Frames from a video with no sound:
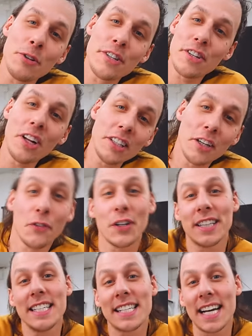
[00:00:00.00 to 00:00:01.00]
result of what
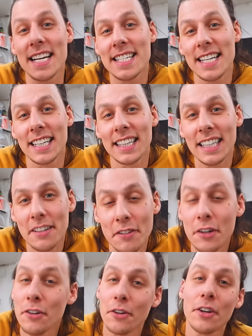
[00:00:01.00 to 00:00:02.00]
these guys
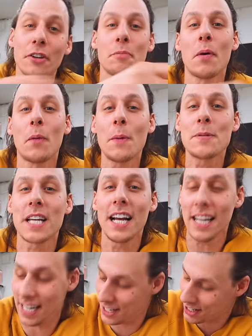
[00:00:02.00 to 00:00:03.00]
delivered, you can go to my
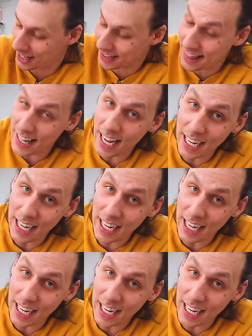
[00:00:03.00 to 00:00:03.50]
website and check that